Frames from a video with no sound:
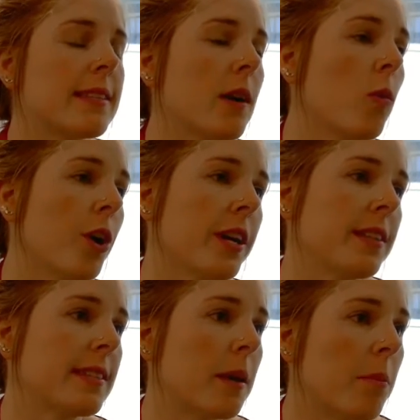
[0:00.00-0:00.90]
that work
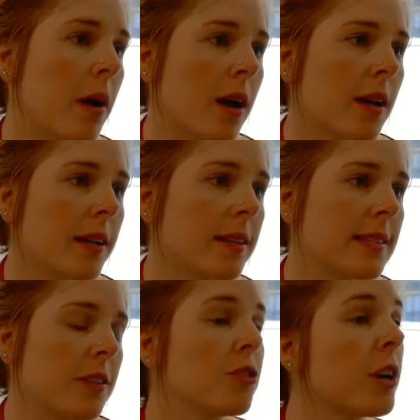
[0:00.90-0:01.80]
in some markets
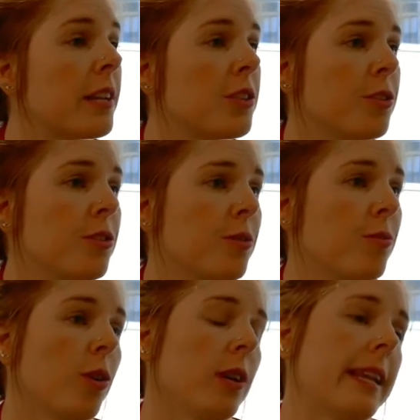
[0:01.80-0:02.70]
and try to
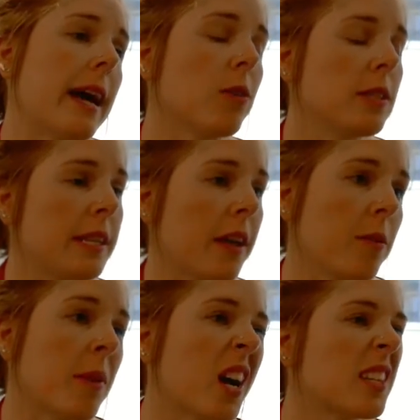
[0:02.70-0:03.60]
roll it out in other
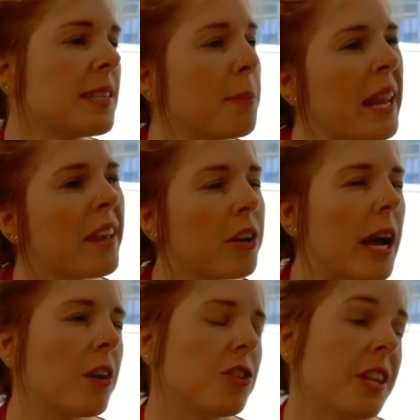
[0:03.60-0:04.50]
markets, depending on
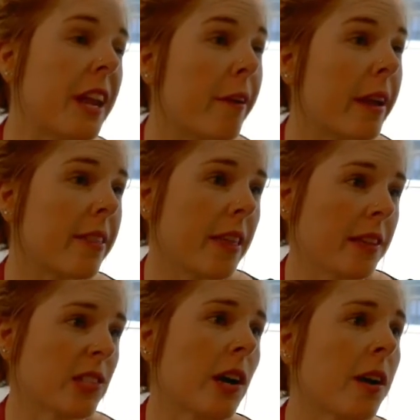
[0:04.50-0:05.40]
how generic
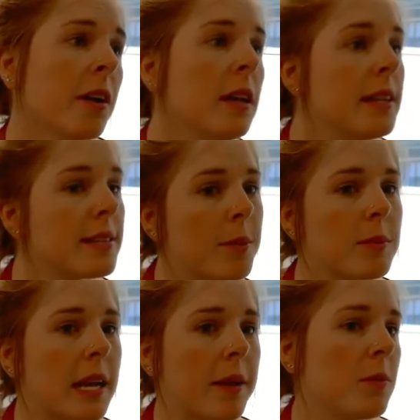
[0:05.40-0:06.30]
things are.
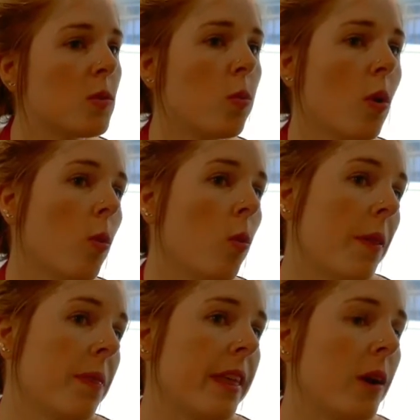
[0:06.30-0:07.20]
Sometimes what
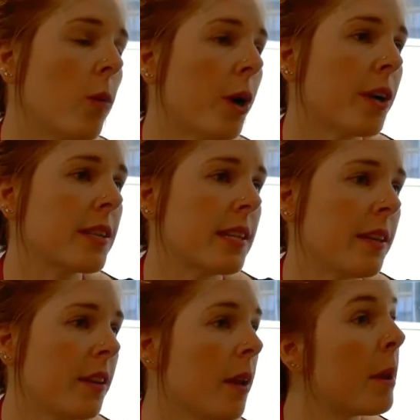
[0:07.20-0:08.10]
one thing works
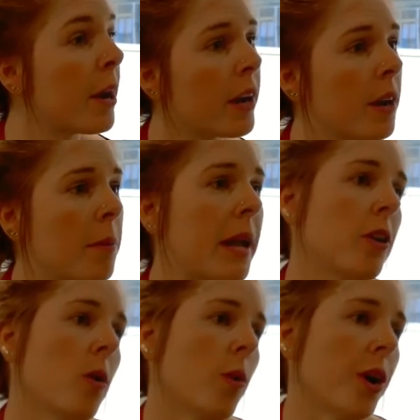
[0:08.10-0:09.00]
in America might
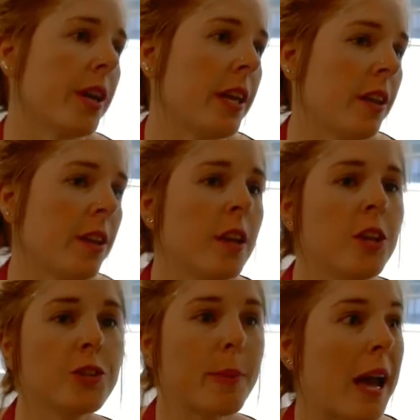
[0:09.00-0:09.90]
not work in
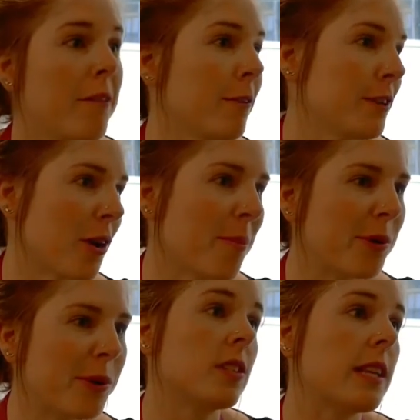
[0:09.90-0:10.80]
Japan, for
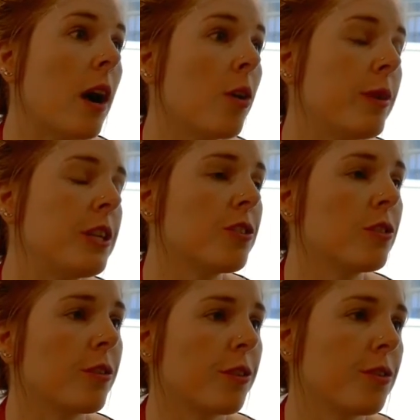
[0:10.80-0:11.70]
example. Our regional
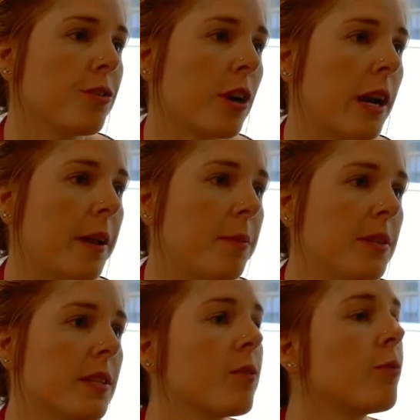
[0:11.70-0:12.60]
growth
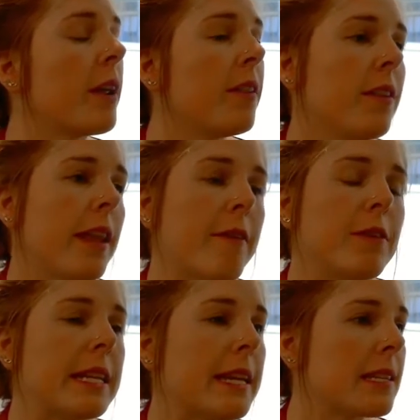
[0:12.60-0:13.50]
tribes run
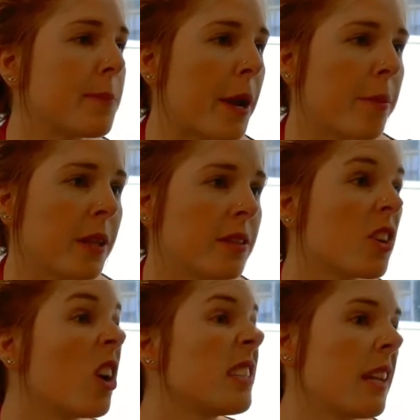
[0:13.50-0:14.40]
everyday experiments
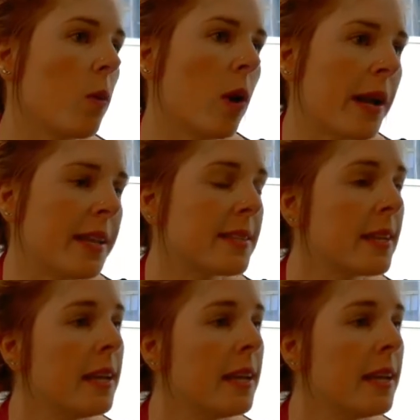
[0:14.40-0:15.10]
content-wise,